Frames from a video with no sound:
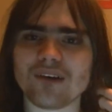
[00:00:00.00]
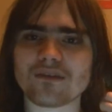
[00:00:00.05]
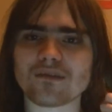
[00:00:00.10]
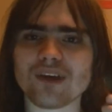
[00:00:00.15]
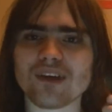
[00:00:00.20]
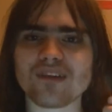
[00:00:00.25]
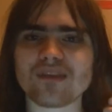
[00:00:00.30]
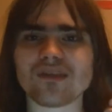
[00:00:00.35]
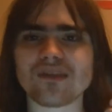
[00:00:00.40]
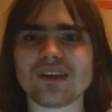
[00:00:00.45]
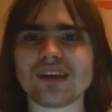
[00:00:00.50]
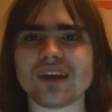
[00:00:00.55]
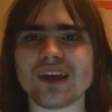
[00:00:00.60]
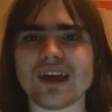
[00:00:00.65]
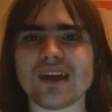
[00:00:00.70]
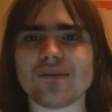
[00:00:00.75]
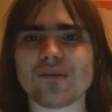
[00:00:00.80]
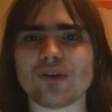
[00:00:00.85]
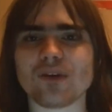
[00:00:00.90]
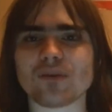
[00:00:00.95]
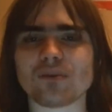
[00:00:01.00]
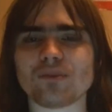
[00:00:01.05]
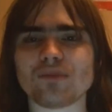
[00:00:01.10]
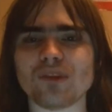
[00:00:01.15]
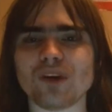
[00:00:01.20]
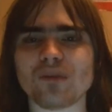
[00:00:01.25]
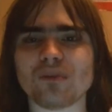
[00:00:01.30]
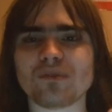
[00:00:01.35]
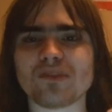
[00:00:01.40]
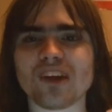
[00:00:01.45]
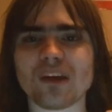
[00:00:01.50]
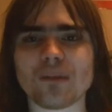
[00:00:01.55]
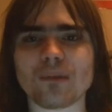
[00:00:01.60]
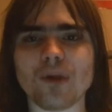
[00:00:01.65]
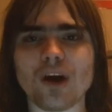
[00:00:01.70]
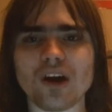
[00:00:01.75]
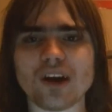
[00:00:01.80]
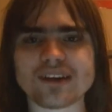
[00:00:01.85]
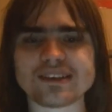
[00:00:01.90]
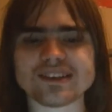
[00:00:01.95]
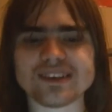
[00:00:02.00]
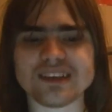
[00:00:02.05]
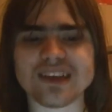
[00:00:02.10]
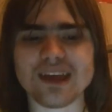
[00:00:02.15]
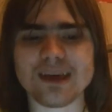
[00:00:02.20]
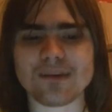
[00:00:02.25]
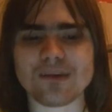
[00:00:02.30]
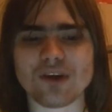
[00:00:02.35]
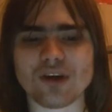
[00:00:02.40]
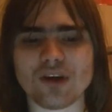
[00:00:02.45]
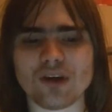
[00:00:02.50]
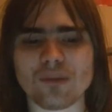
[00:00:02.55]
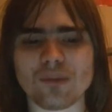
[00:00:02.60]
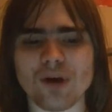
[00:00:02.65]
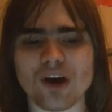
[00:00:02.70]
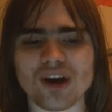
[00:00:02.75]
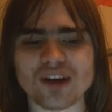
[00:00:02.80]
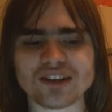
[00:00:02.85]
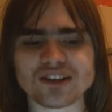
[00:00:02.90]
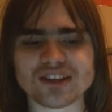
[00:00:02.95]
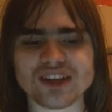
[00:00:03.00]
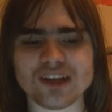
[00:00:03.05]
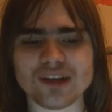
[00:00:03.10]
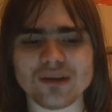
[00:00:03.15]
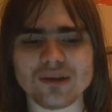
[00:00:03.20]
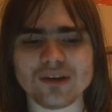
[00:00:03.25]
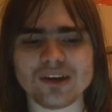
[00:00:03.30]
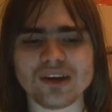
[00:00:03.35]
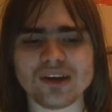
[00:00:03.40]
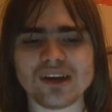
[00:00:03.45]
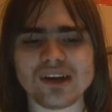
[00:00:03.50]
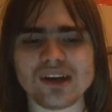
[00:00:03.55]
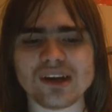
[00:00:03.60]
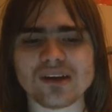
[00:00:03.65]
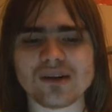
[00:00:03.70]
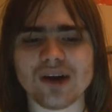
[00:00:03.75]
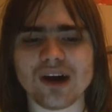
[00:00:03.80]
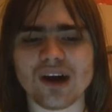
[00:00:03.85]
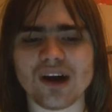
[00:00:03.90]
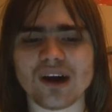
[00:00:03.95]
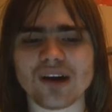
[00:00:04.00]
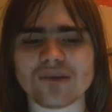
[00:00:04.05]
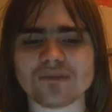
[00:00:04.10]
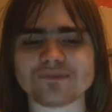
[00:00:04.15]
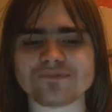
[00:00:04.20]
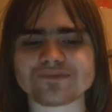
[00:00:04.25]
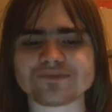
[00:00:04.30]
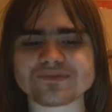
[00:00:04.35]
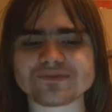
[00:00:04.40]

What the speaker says: wrestling game, boxing game called Punch Out. I